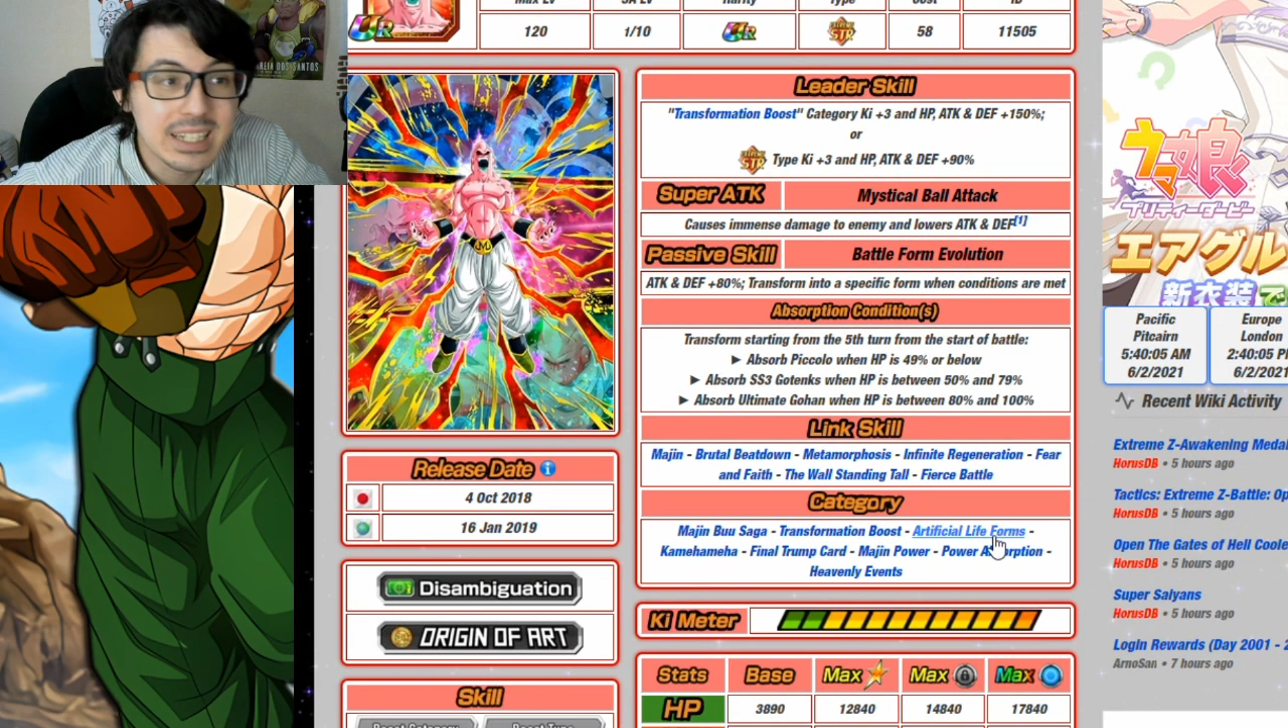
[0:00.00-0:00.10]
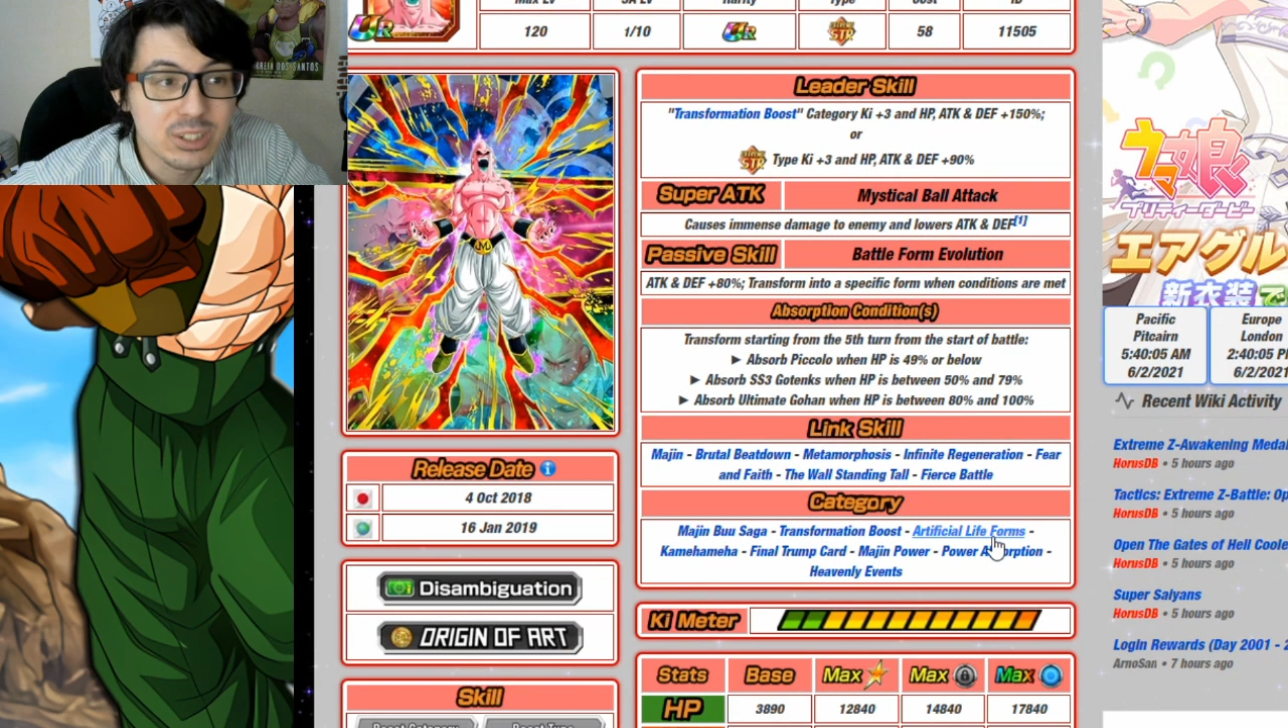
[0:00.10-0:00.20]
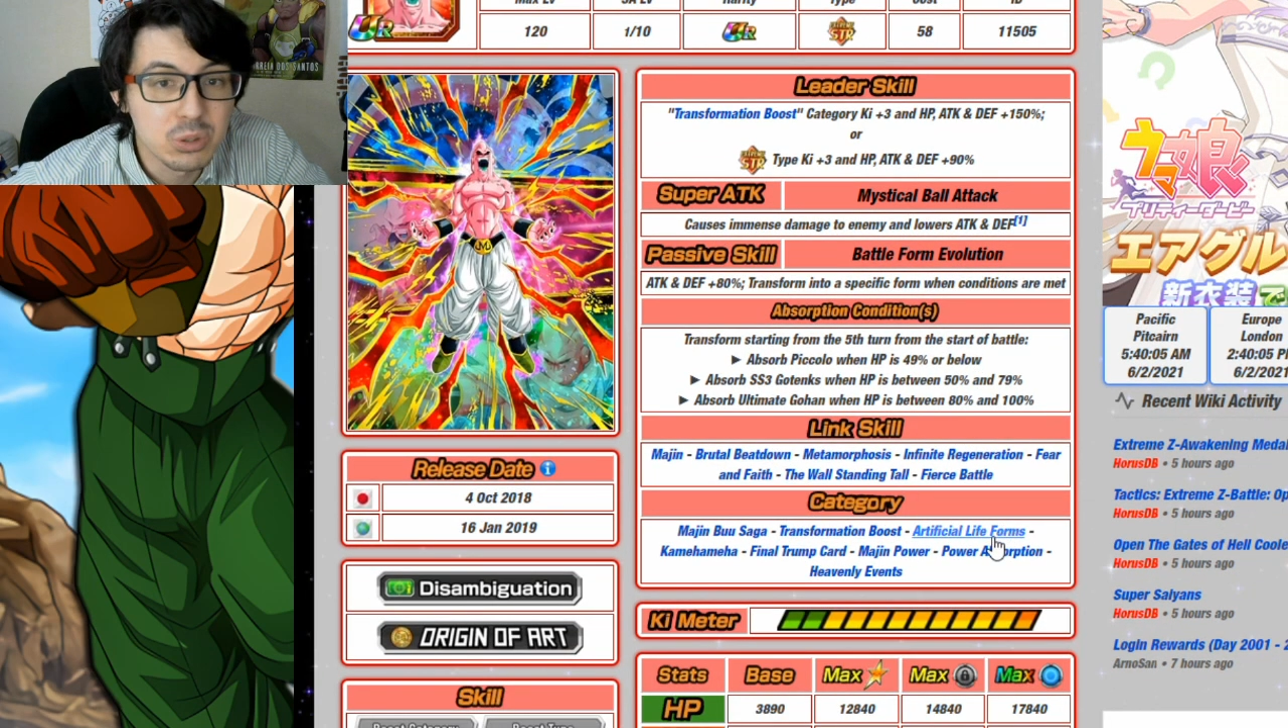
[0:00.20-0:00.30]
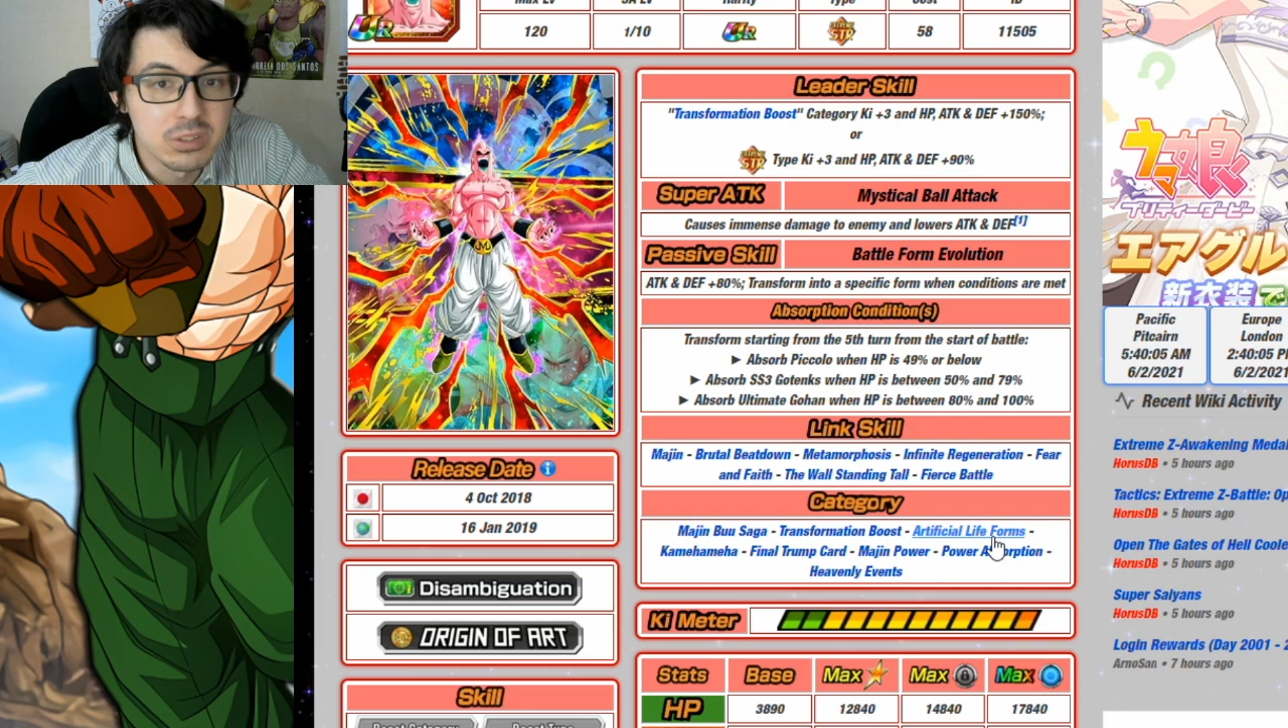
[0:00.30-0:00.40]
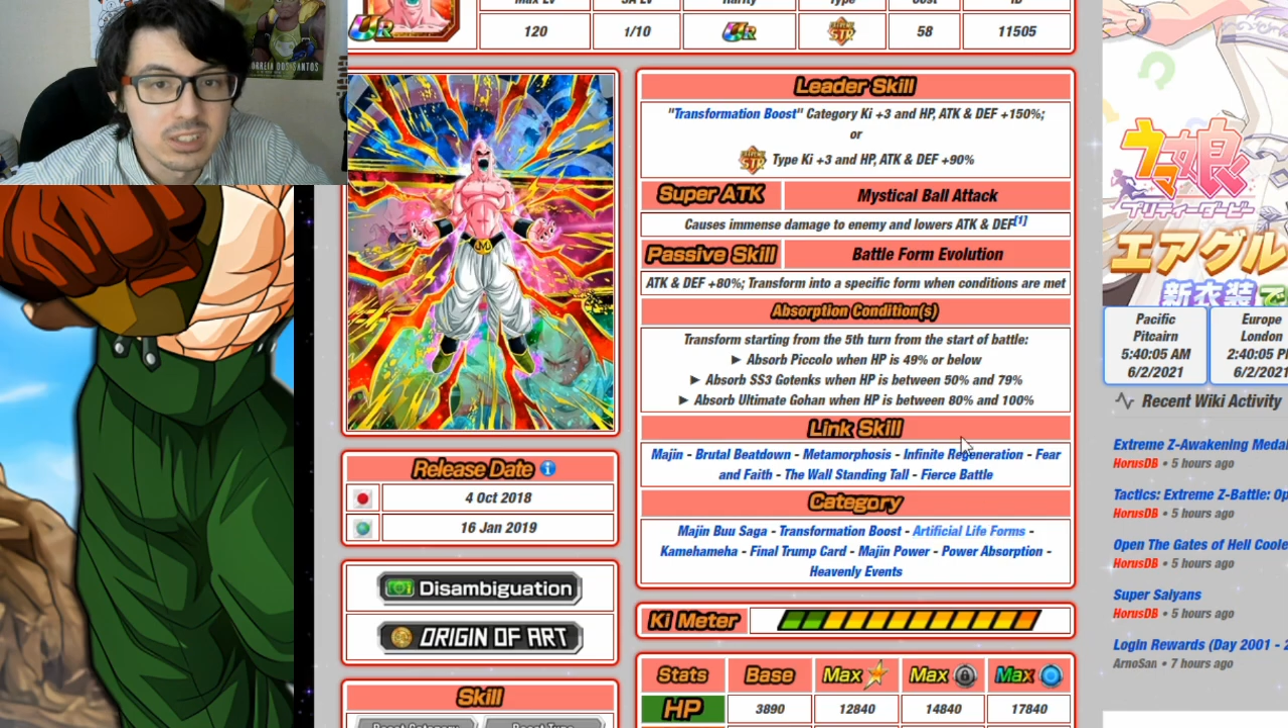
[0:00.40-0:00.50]

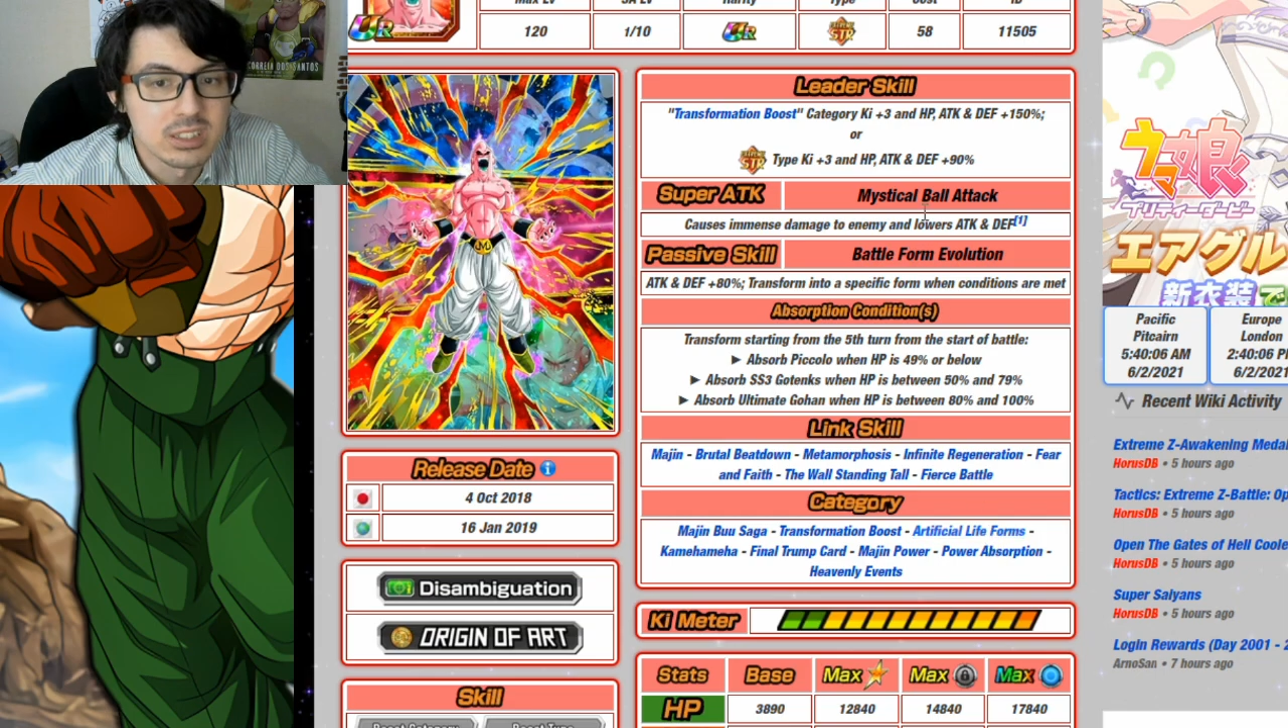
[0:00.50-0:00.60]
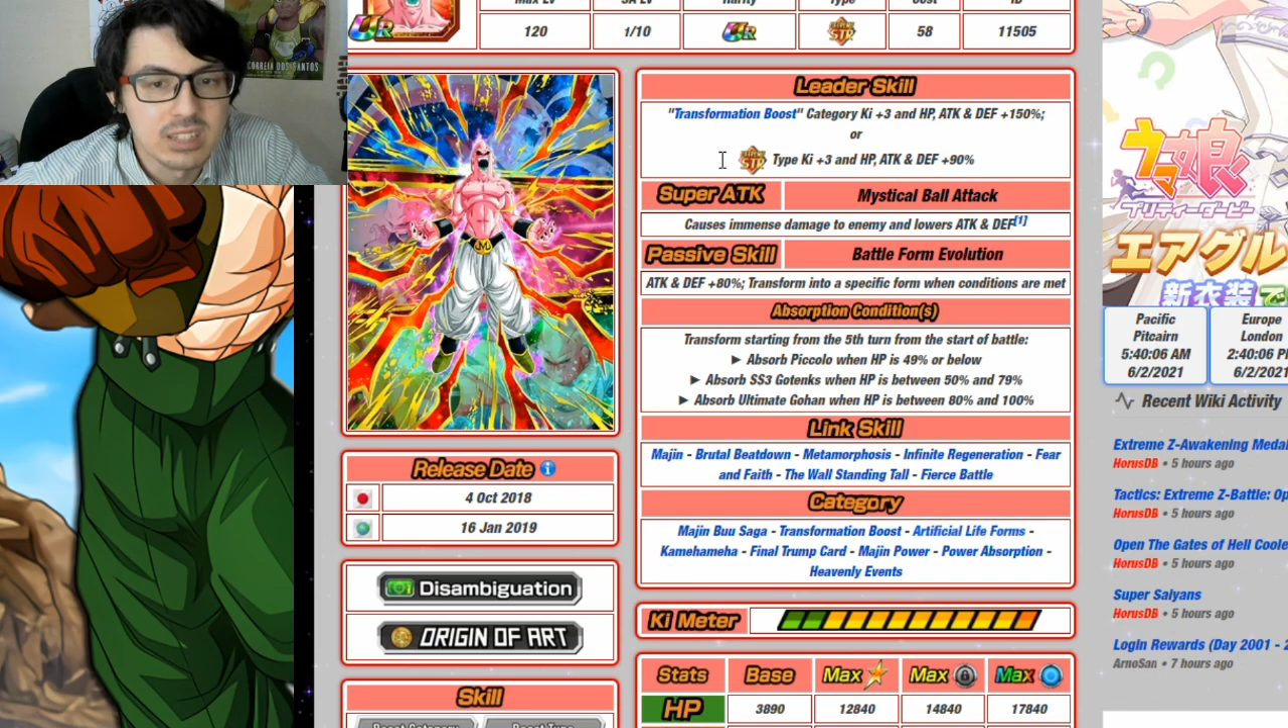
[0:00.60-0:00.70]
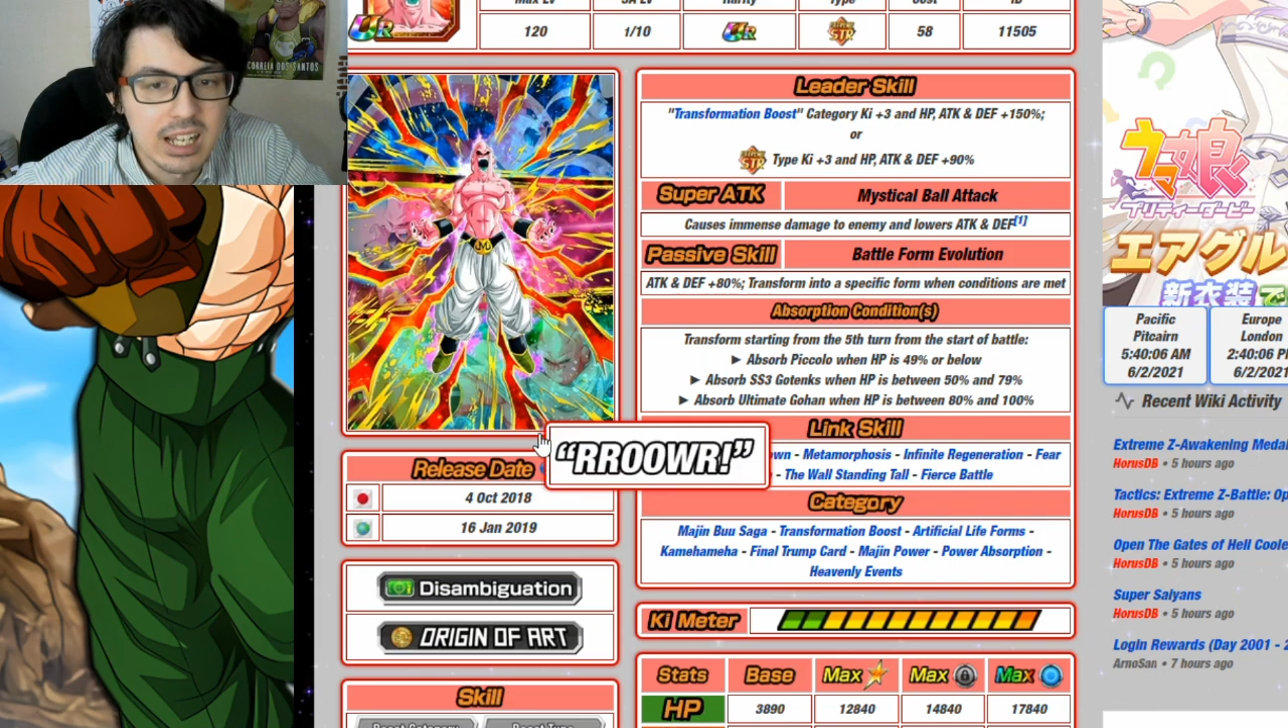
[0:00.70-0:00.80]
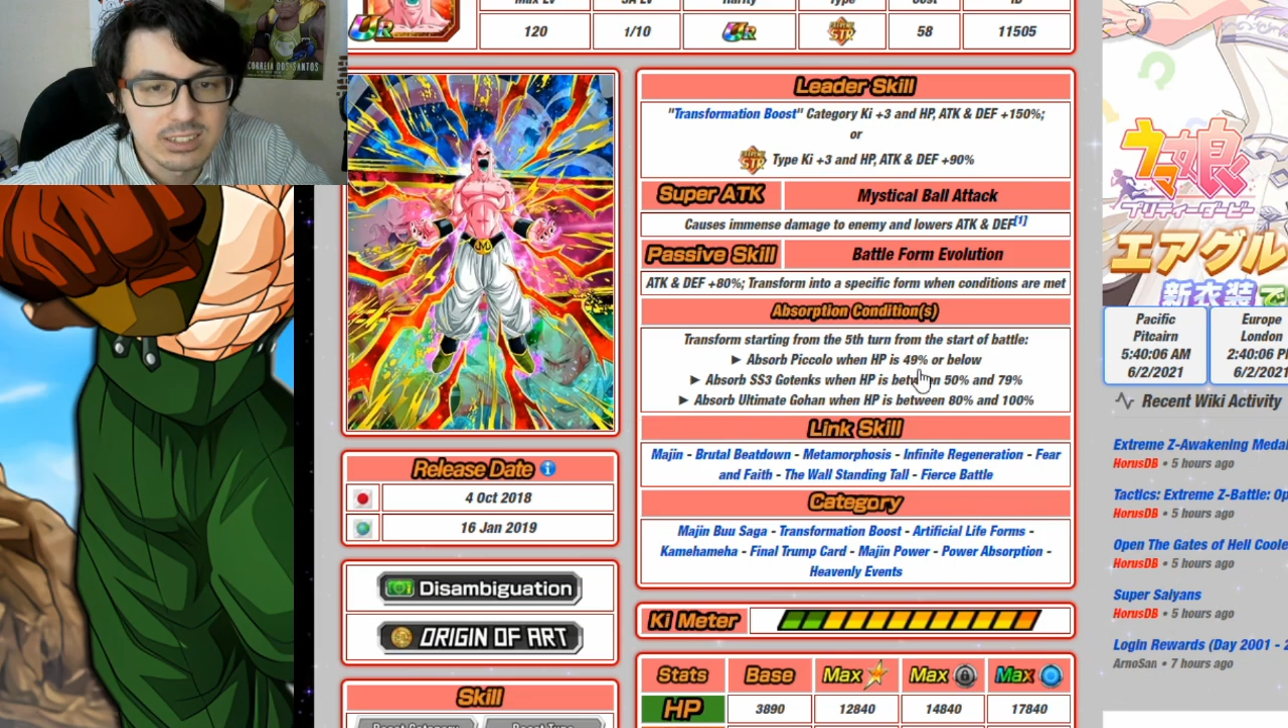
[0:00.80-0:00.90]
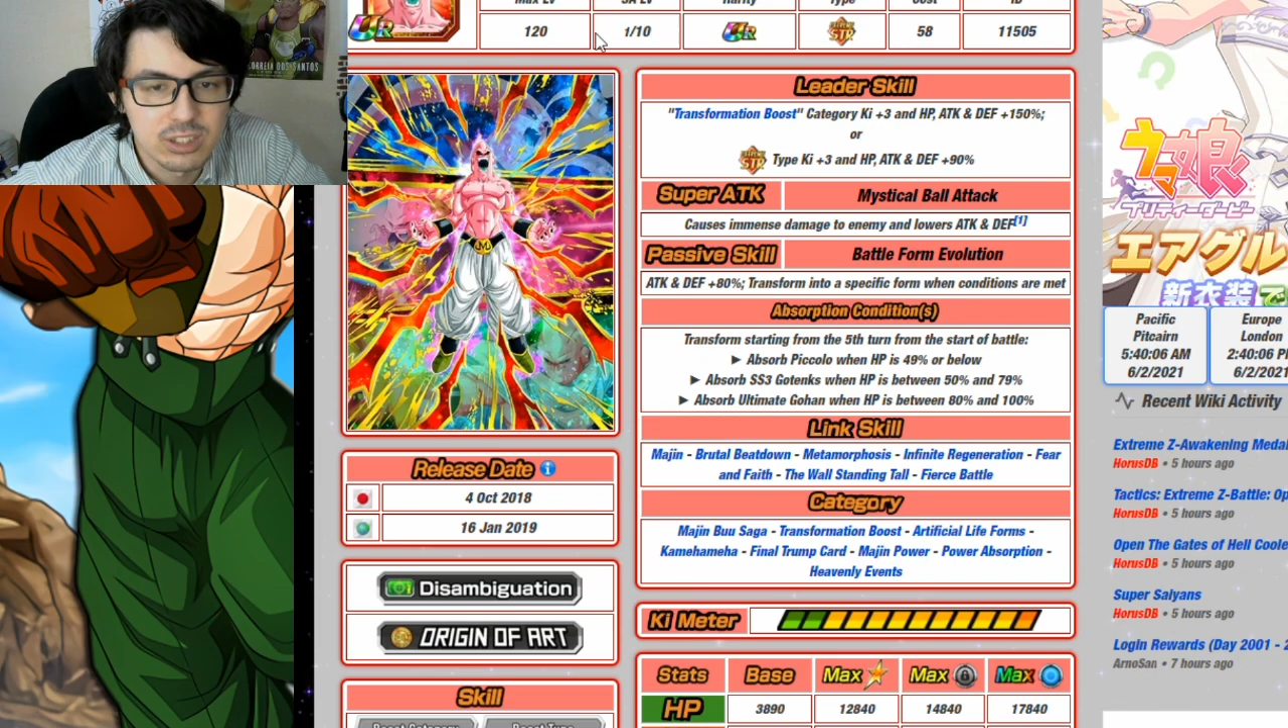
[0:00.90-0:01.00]
and Cooler is not.